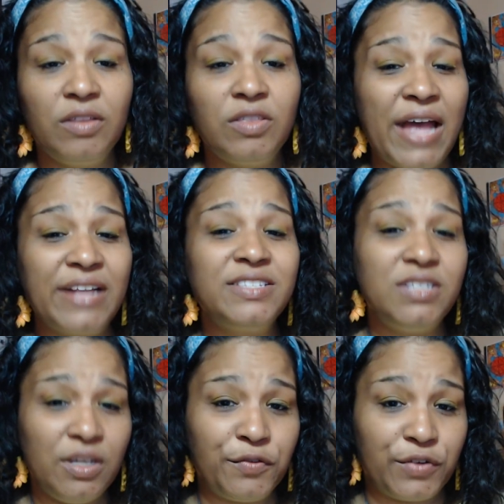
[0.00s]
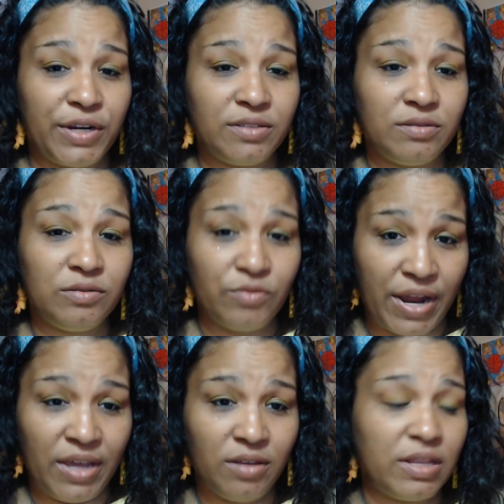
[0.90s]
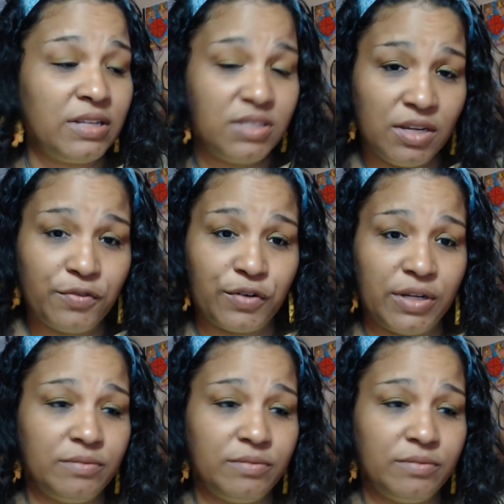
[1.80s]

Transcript: That's different, right? That's different.